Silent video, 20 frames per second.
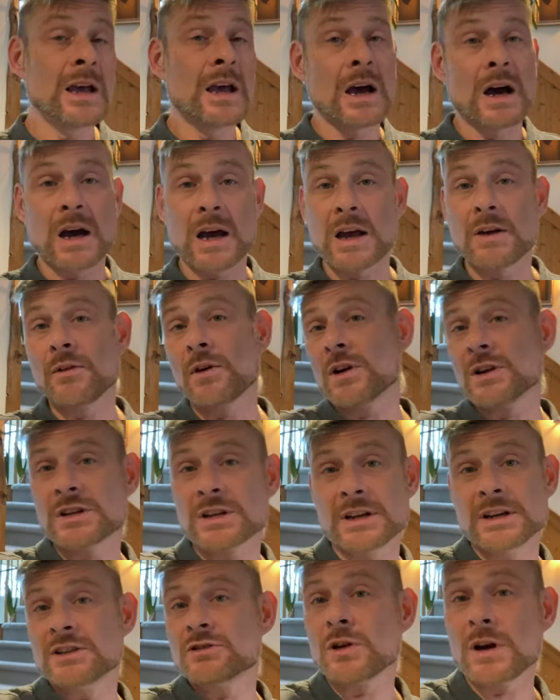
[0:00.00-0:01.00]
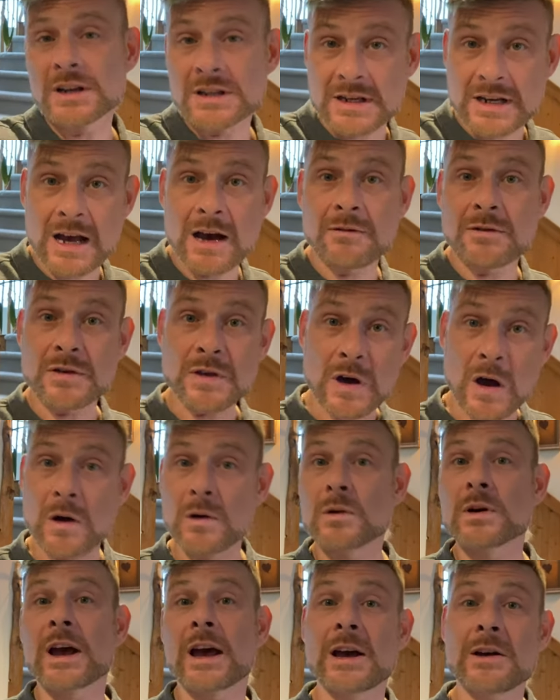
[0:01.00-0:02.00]
I virtually try to cover the
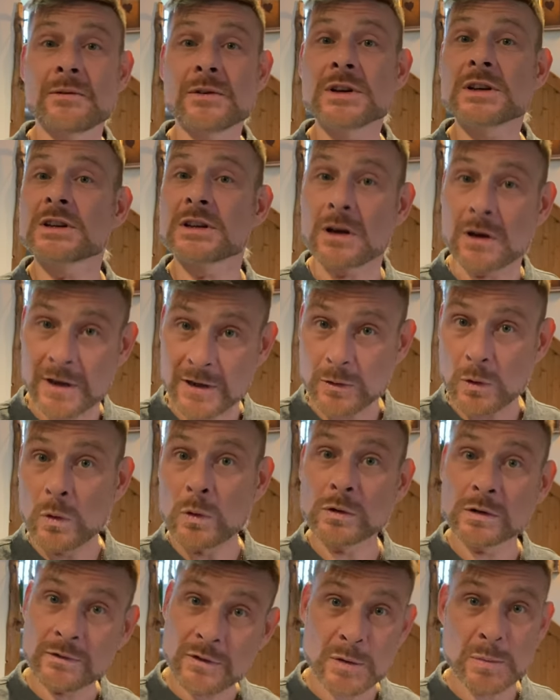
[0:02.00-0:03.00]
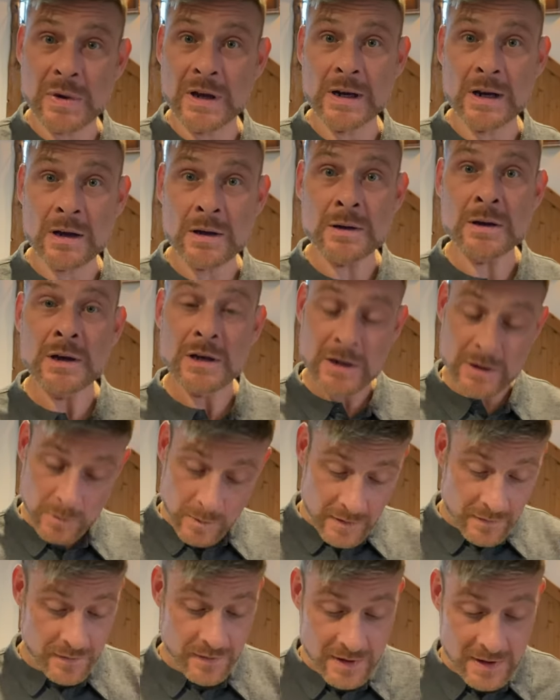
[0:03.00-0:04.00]
whole canvas and all of the pillow
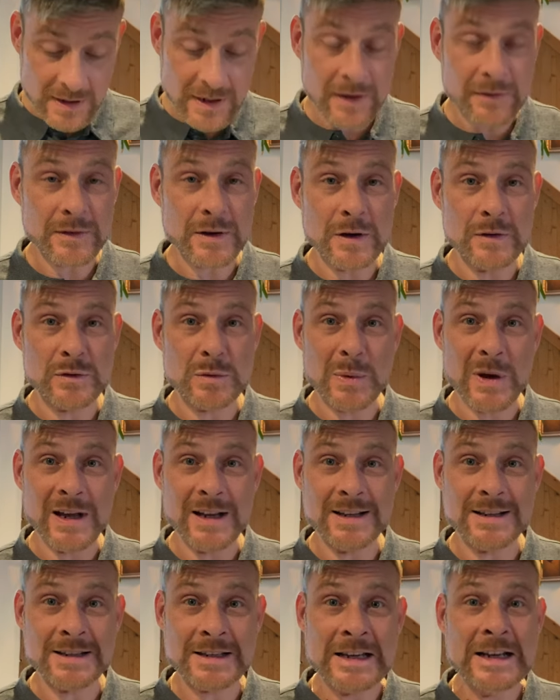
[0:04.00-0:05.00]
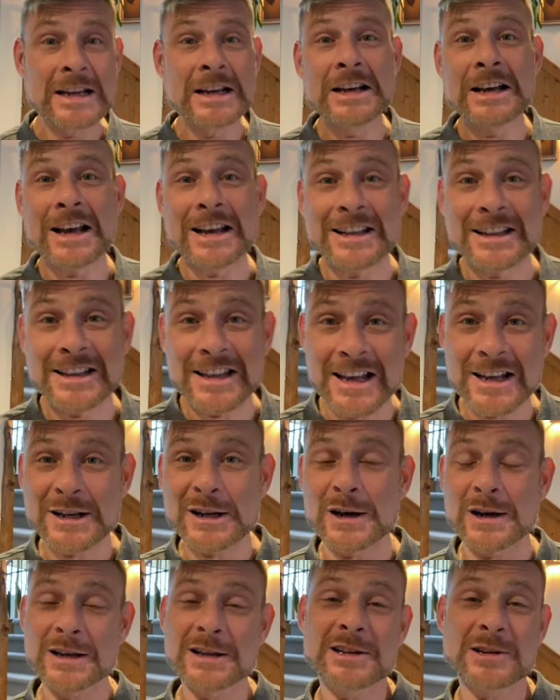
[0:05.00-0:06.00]
with the leftover paints, and then
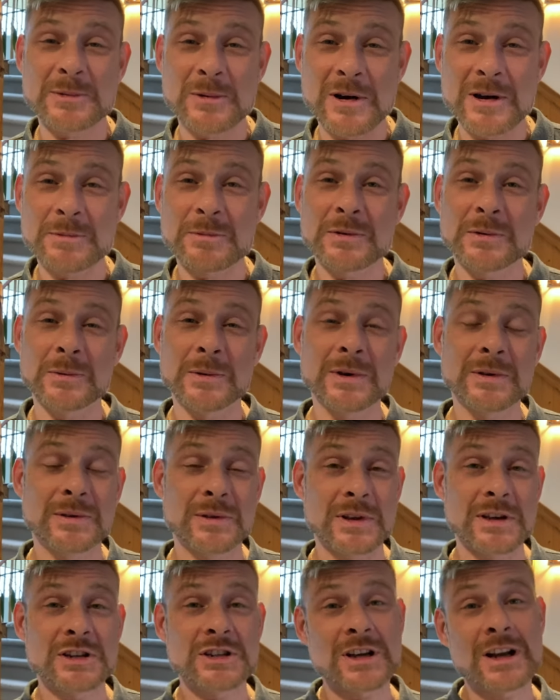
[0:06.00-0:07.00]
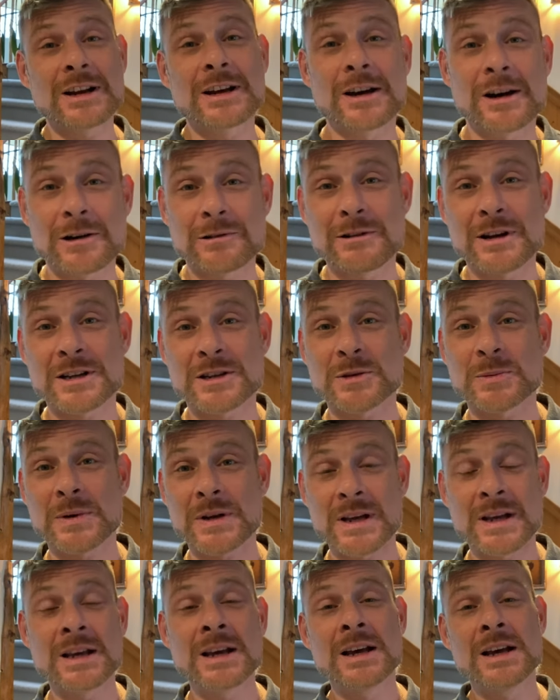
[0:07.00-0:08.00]
I swipe with the ShelleeArt
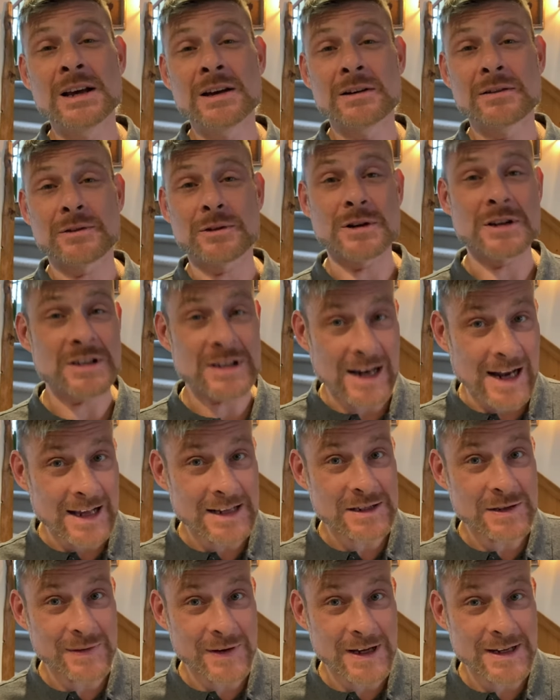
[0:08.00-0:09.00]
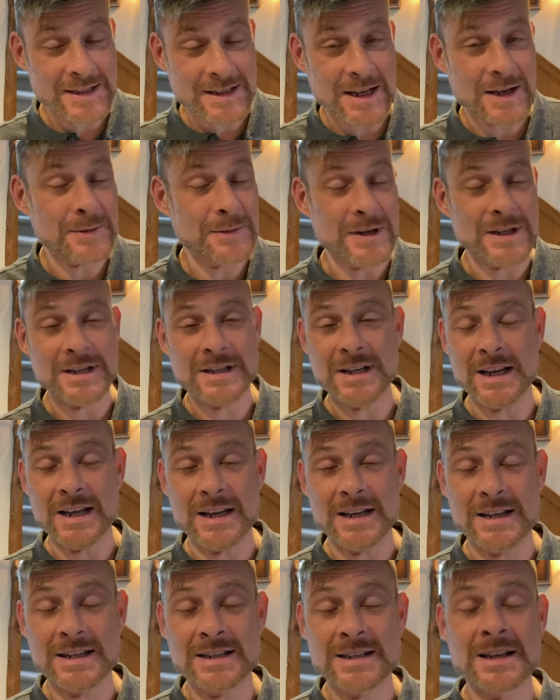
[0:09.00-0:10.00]
recipe for a cell activator, which
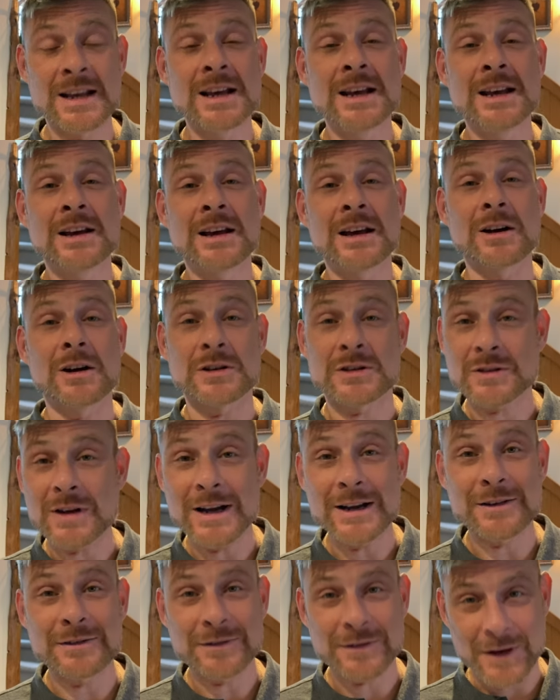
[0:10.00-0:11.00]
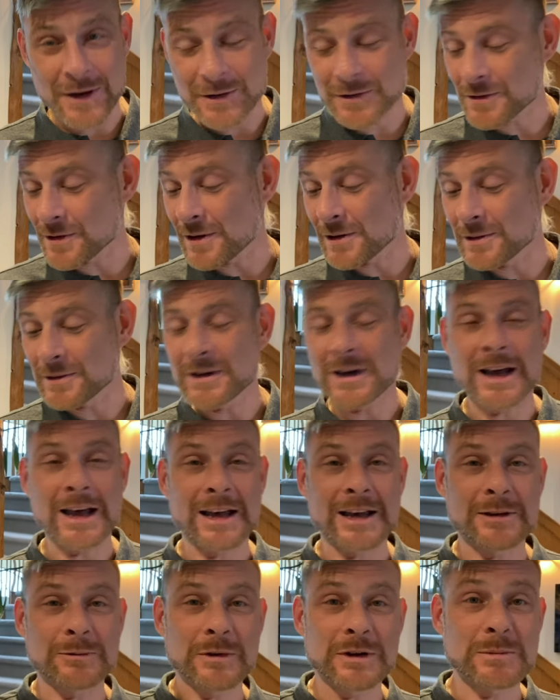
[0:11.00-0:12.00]
is Australian Floetrol,
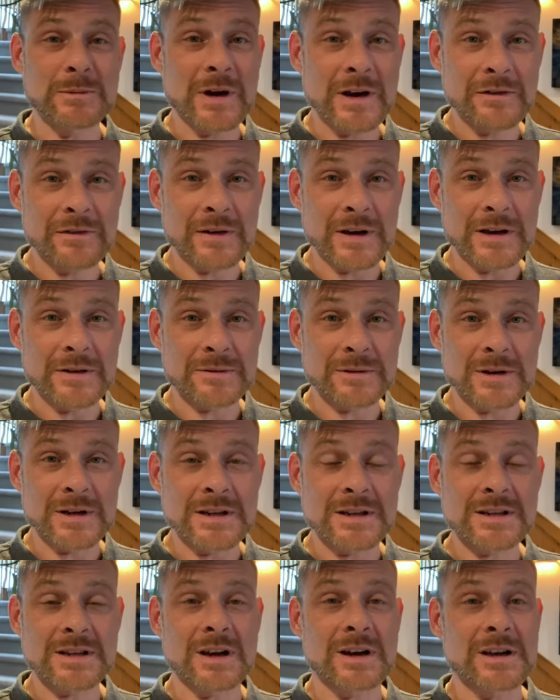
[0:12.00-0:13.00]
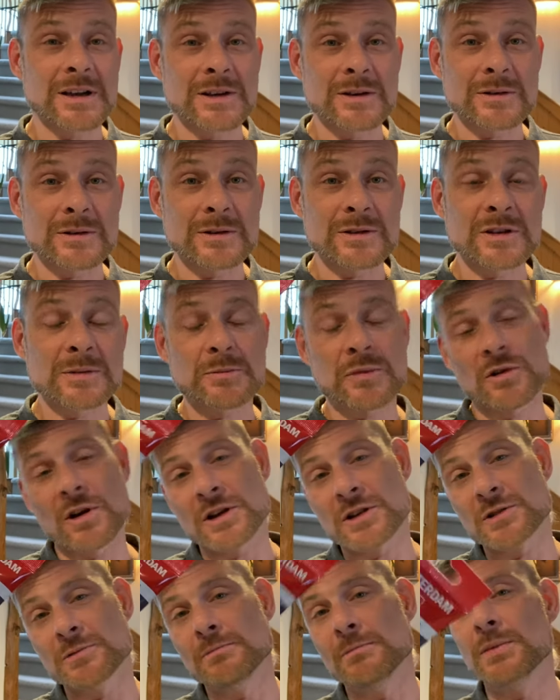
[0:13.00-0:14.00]
and one of my favorites, I use
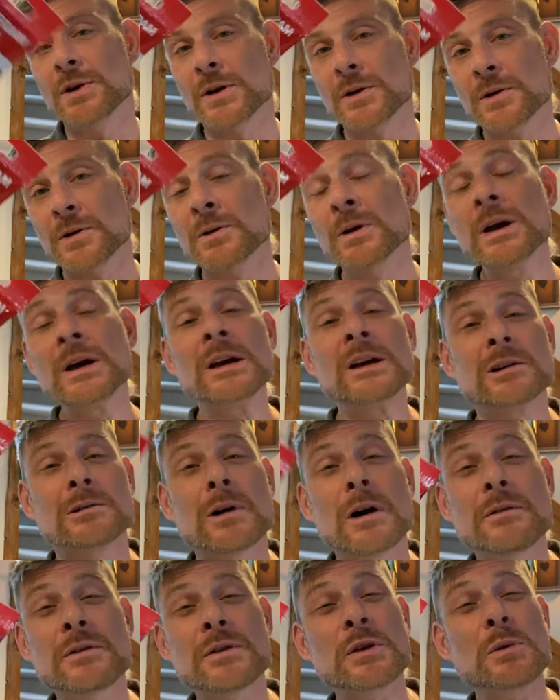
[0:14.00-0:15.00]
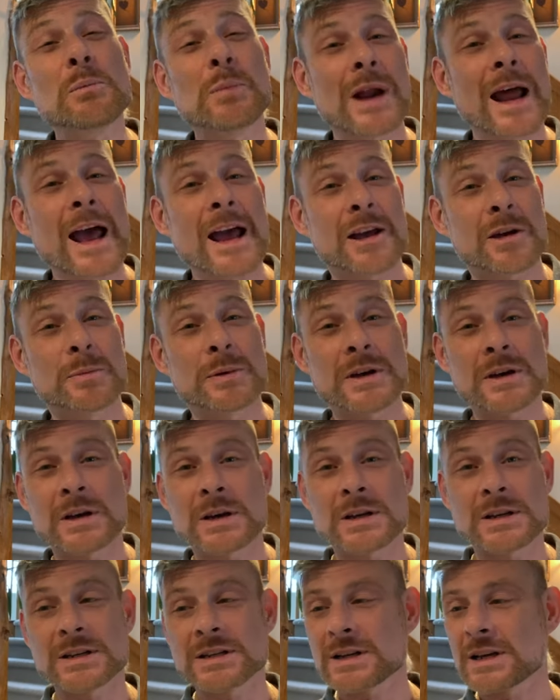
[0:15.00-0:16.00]
Prussian blue rather than black,
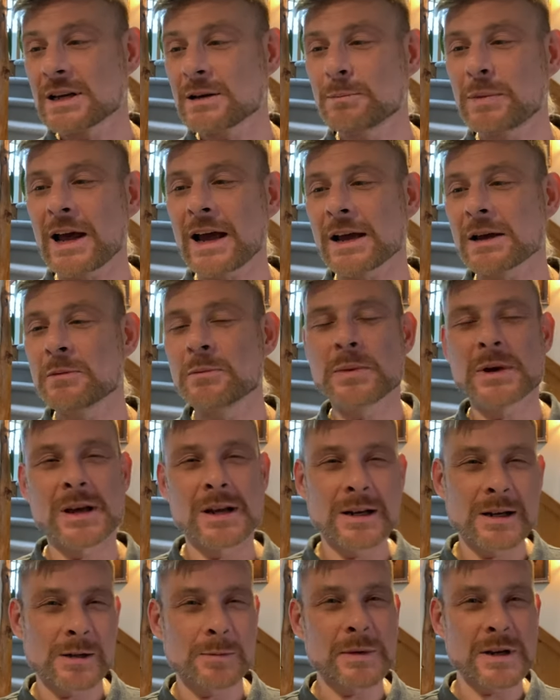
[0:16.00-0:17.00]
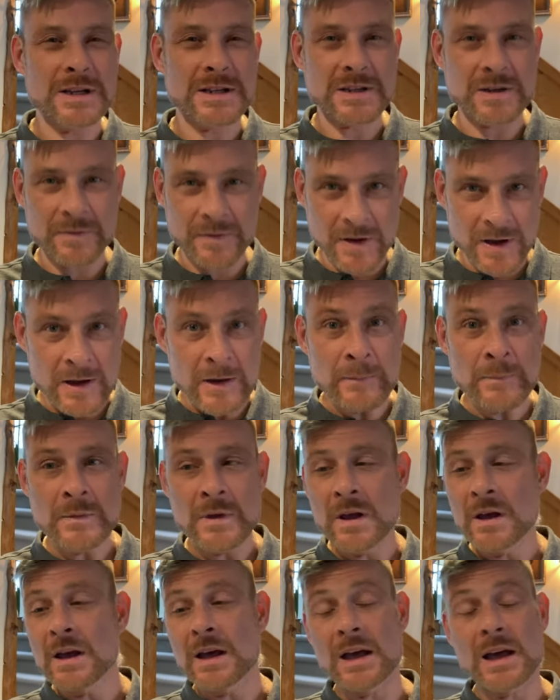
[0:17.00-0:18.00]
because black can be a little bit severe,
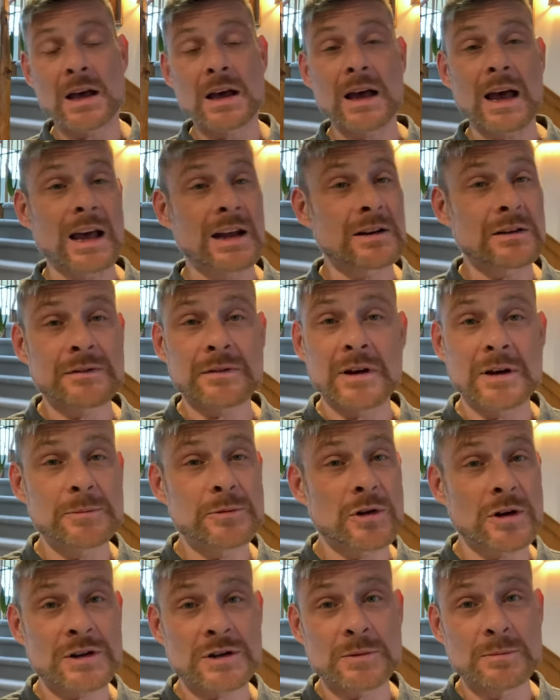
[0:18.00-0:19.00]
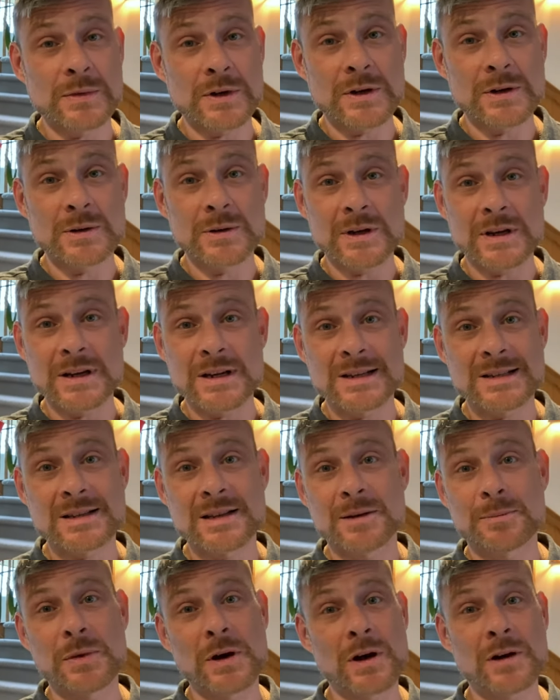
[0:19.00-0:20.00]
and I find Prussian blue is
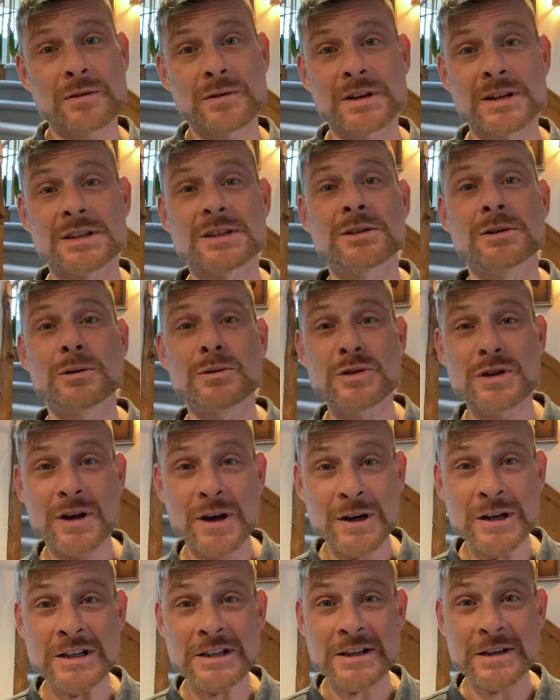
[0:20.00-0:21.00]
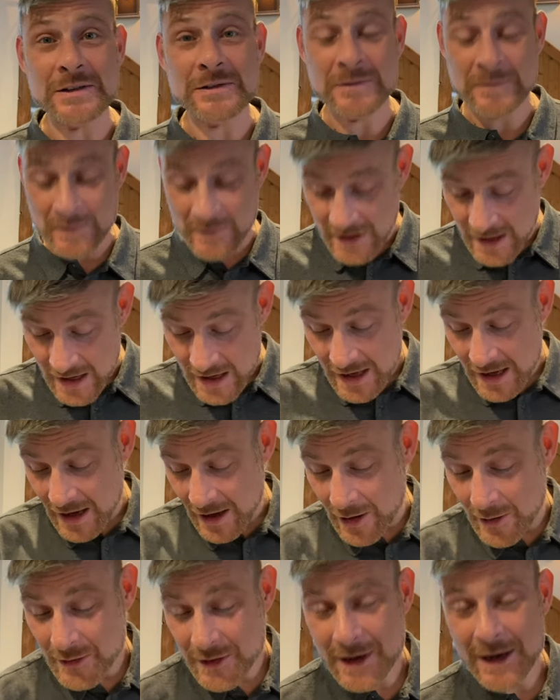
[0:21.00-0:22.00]
the perfect alternative.
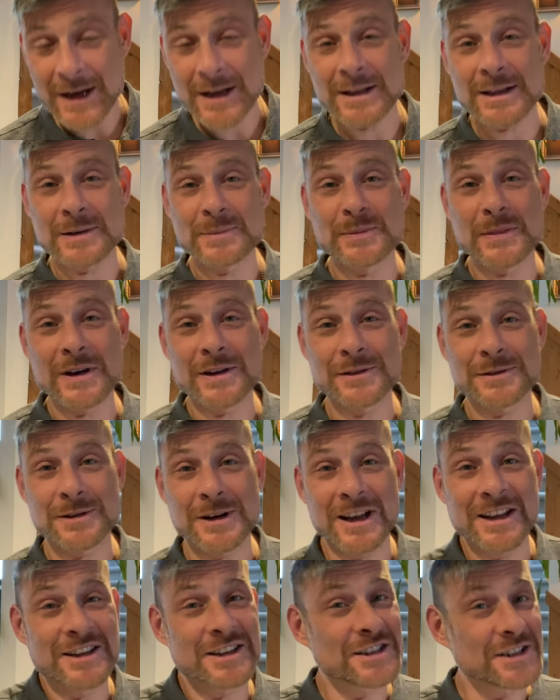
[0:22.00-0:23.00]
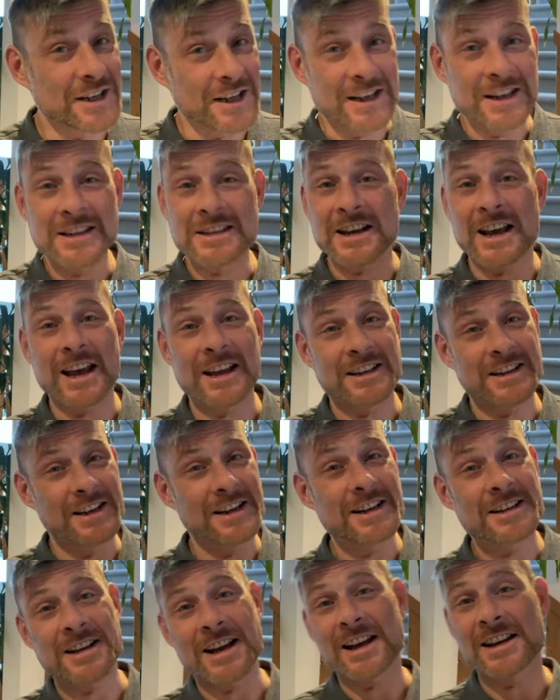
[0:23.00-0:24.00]
Okay then, my friends, chitty chat
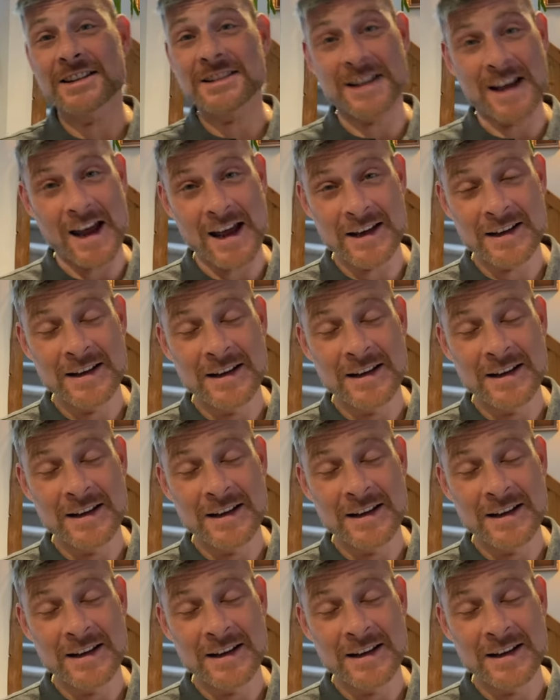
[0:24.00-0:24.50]
chat.